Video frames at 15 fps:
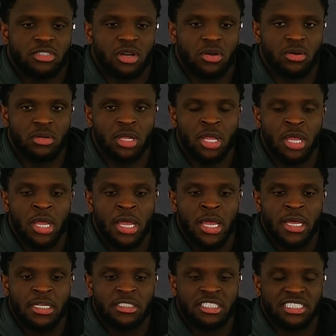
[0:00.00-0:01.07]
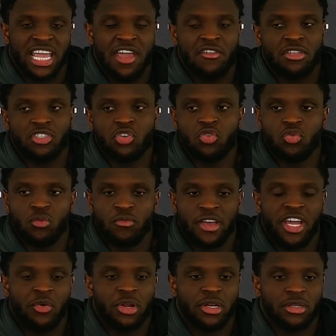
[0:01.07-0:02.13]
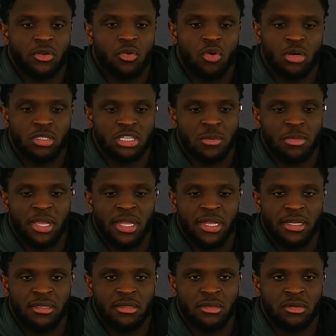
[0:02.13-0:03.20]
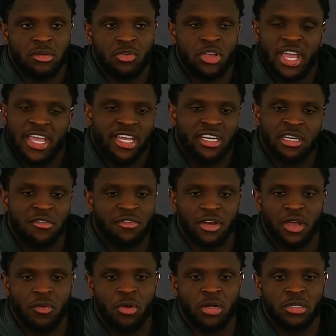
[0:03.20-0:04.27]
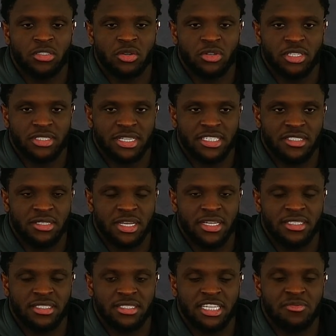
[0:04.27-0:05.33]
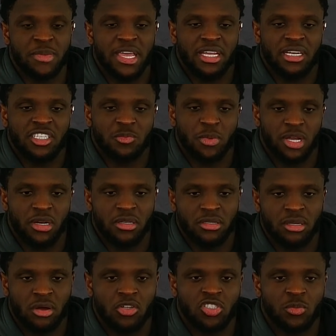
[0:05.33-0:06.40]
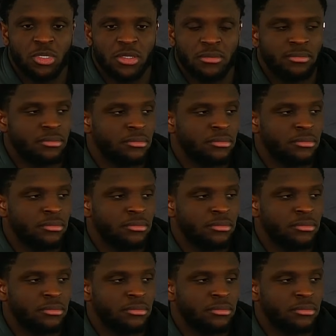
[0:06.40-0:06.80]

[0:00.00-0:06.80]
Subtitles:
So just having two veteran corners, I mean, you can't get enough of that work. So it's making us better, ultimately.